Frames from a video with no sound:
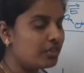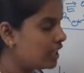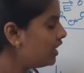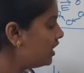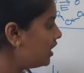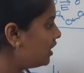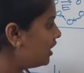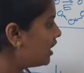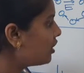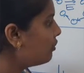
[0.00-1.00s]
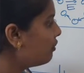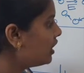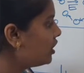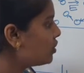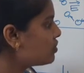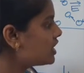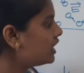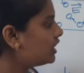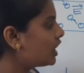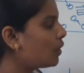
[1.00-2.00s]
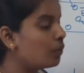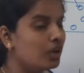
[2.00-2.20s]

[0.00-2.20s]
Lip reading: T, here we are using tau.